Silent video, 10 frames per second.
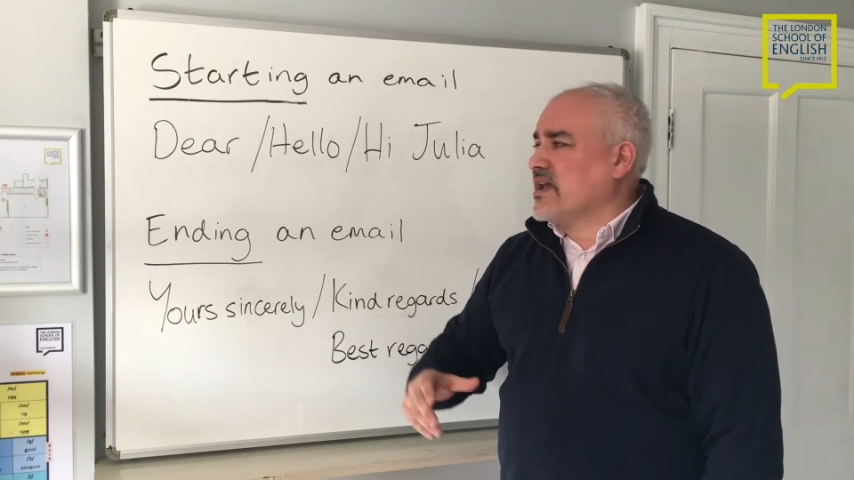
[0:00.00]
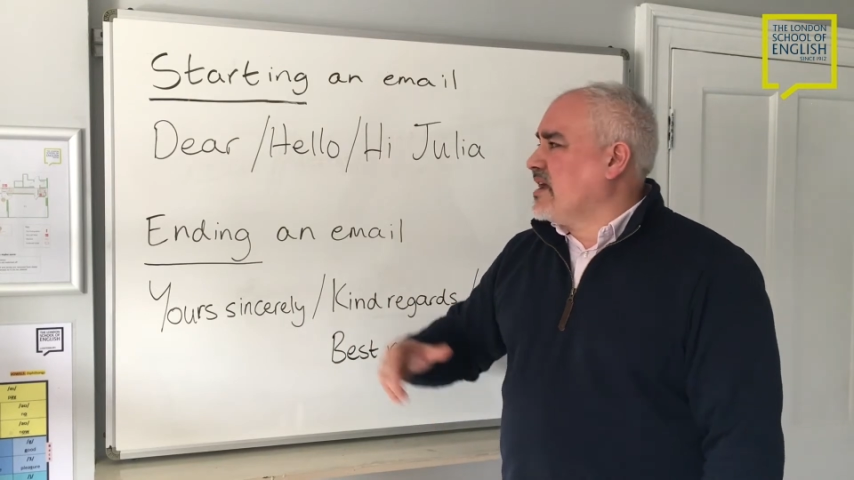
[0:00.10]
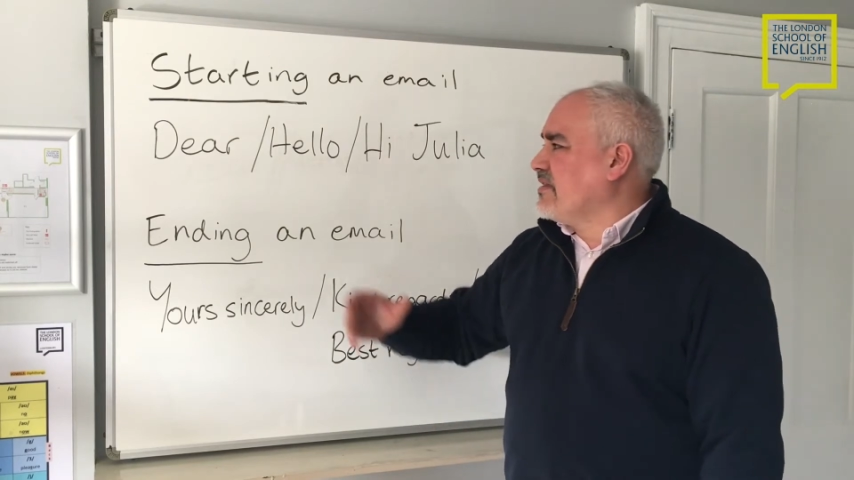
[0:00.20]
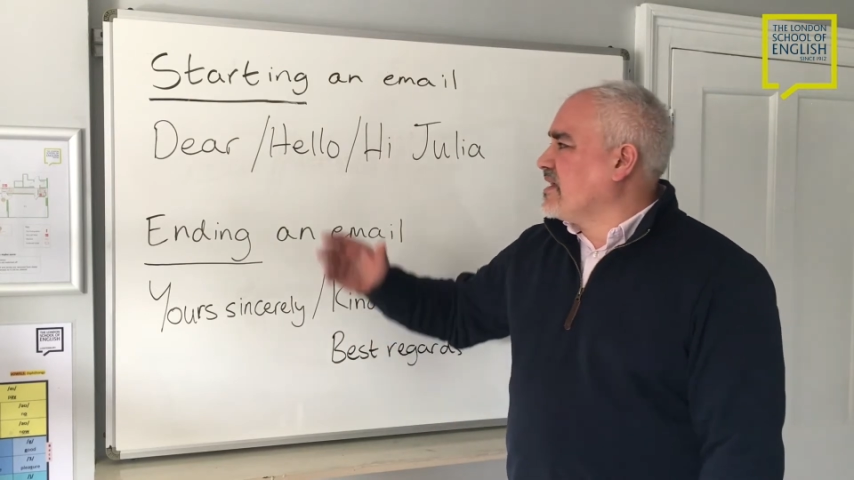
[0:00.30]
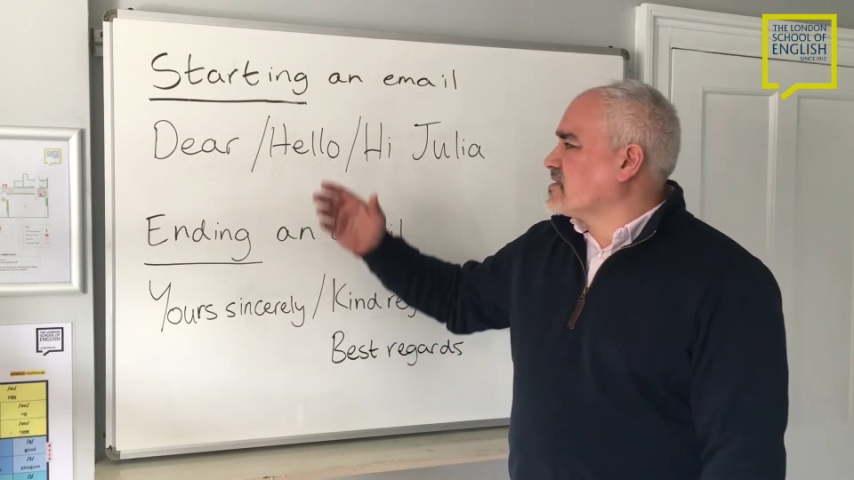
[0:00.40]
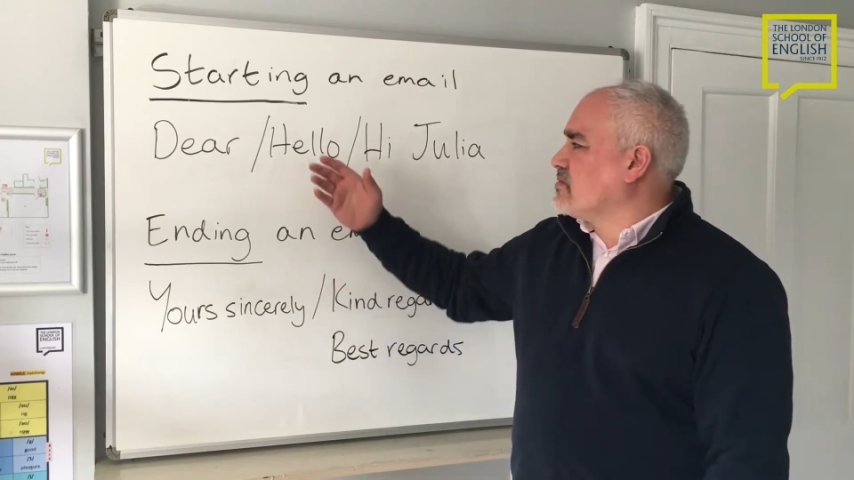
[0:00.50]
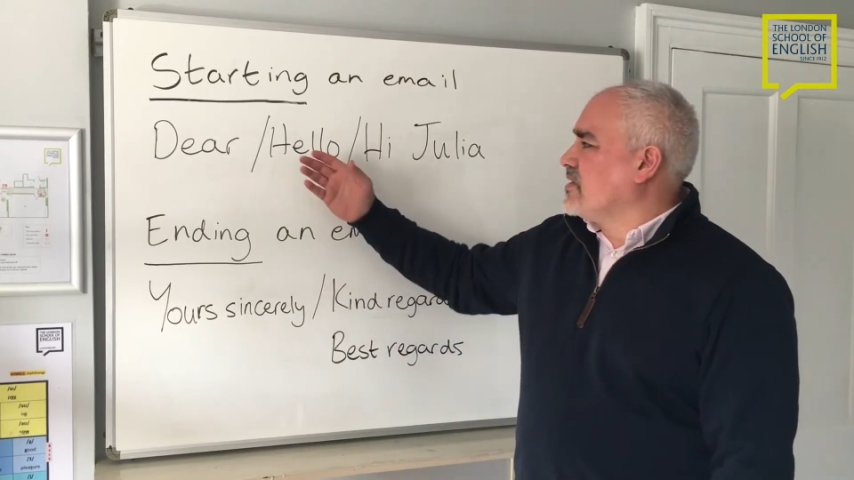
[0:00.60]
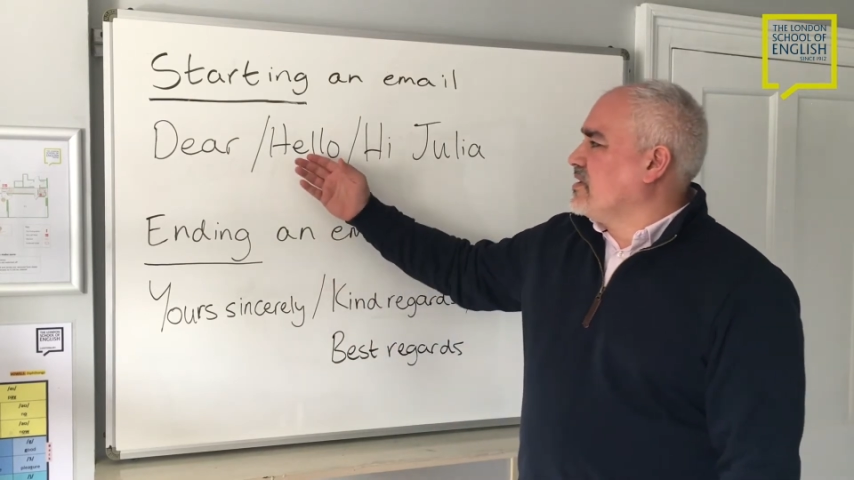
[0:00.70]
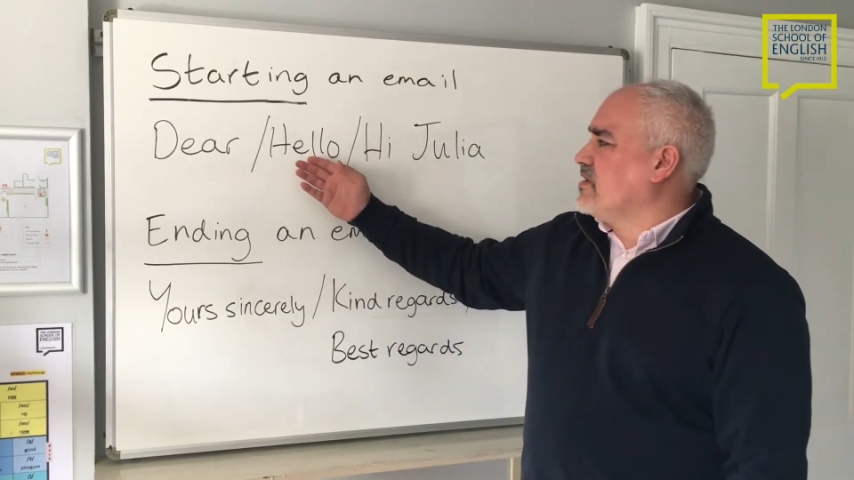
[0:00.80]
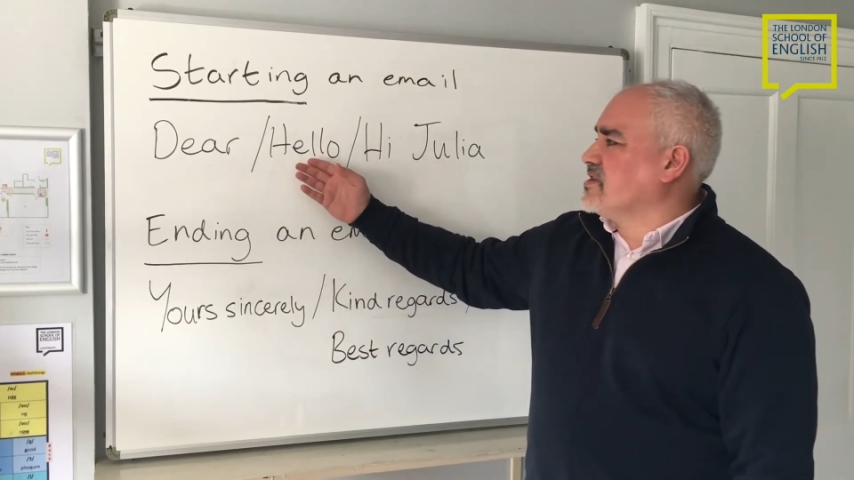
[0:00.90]
and that's quite
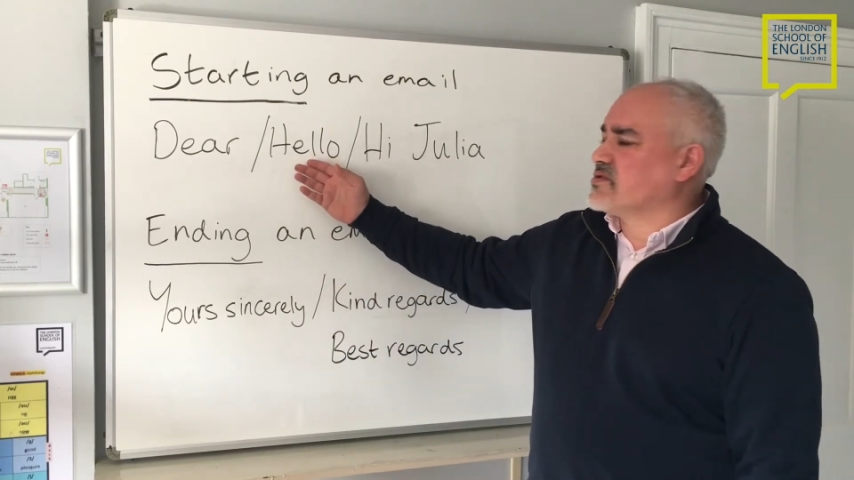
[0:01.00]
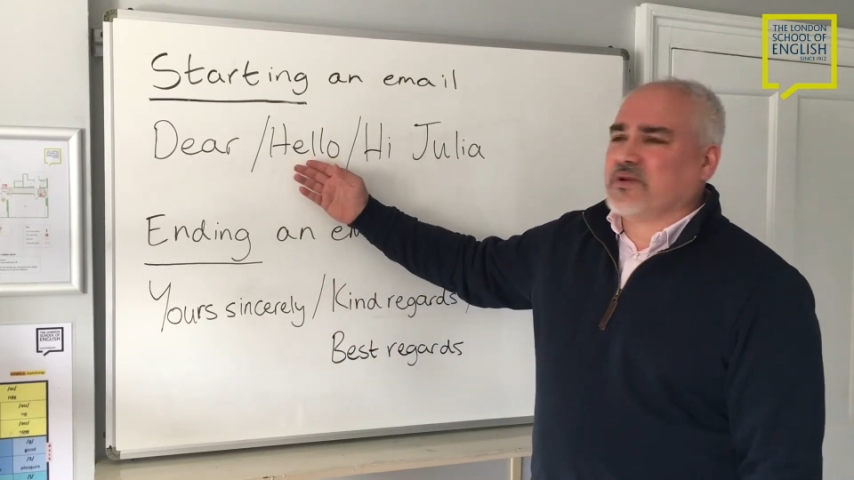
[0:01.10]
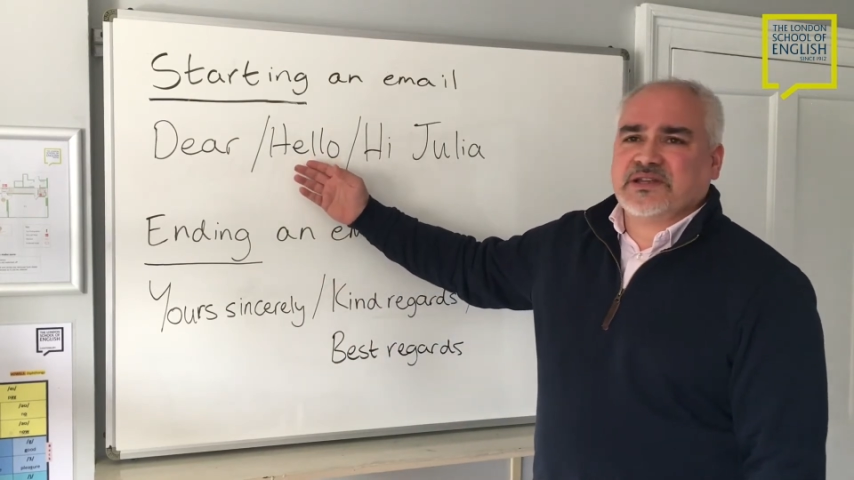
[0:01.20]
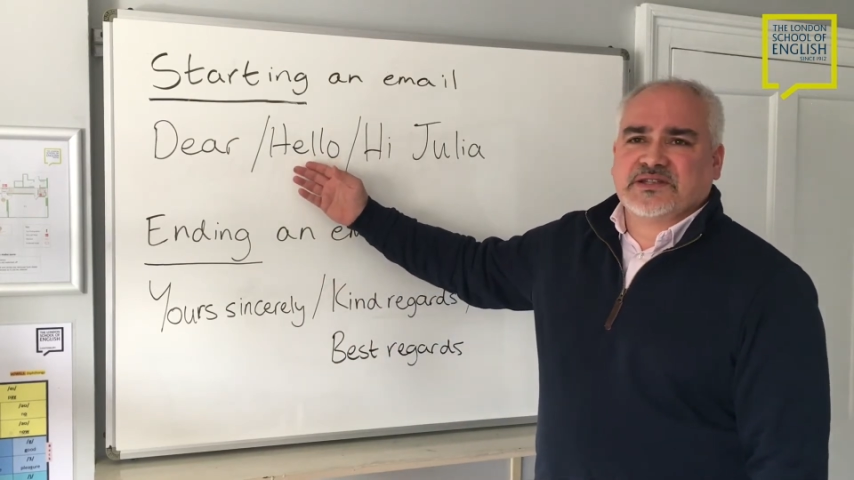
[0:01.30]
a nice way